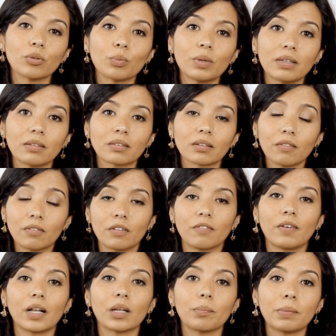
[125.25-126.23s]
your risk of
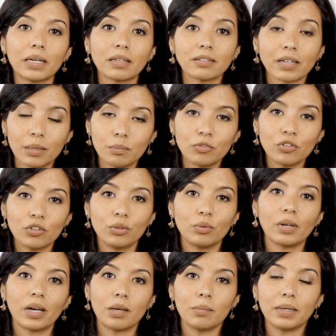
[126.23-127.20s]
developing type 2
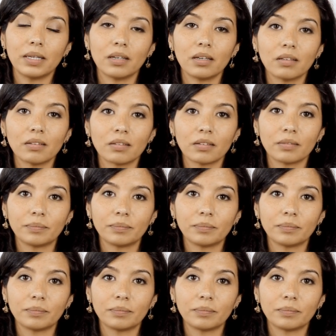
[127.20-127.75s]
diabetes.